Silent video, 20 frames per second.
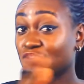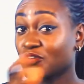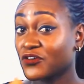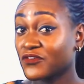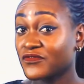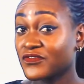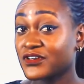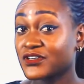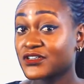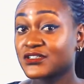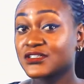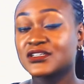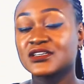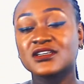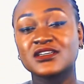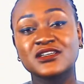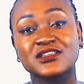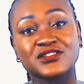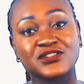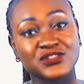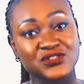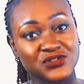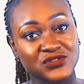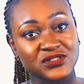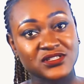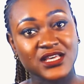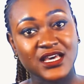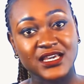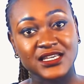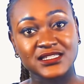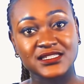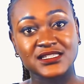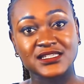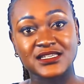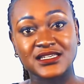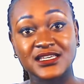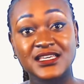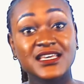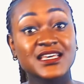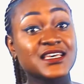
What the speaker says: govern the society.